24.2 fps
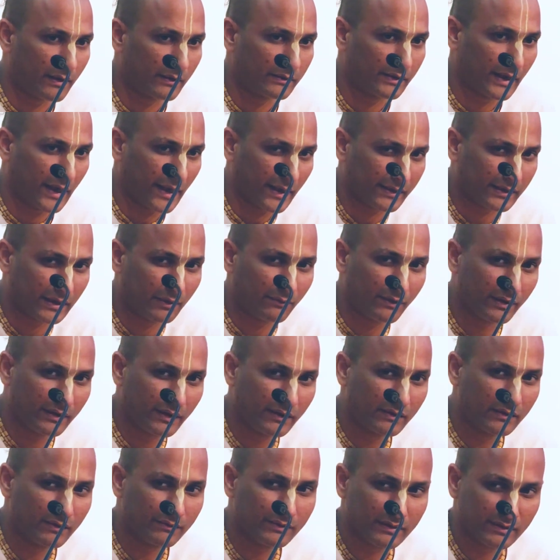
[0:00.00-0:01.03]
the
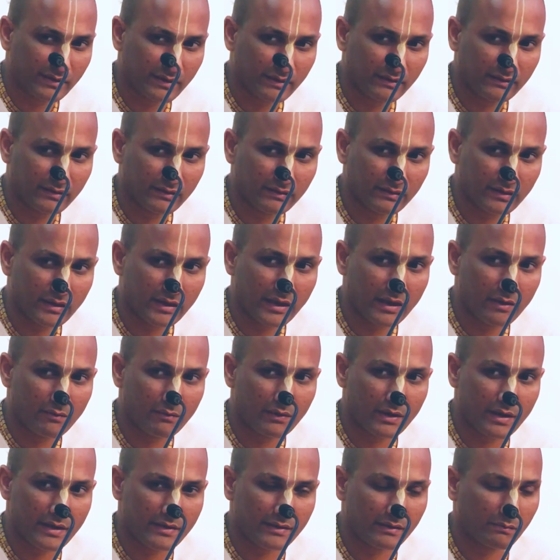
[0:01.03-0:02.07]
activities of the senses are
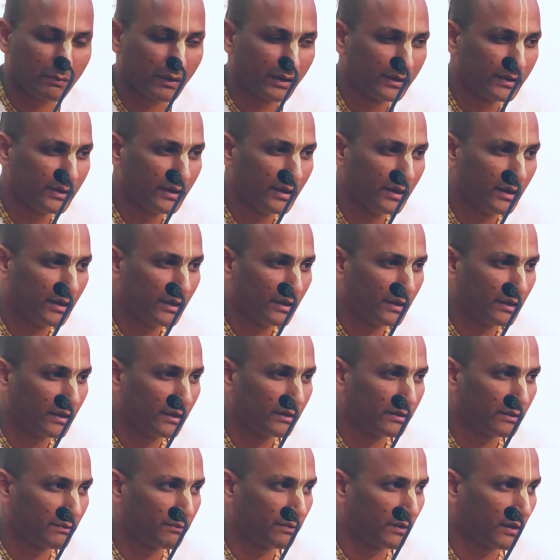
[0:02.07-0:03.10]
influenced by
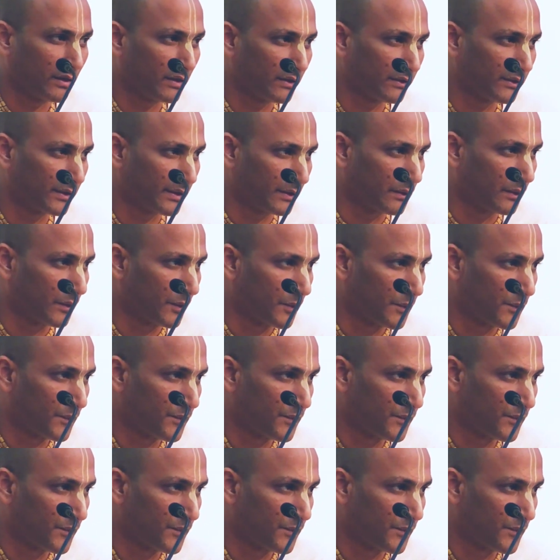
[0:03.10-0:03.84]
the false ego.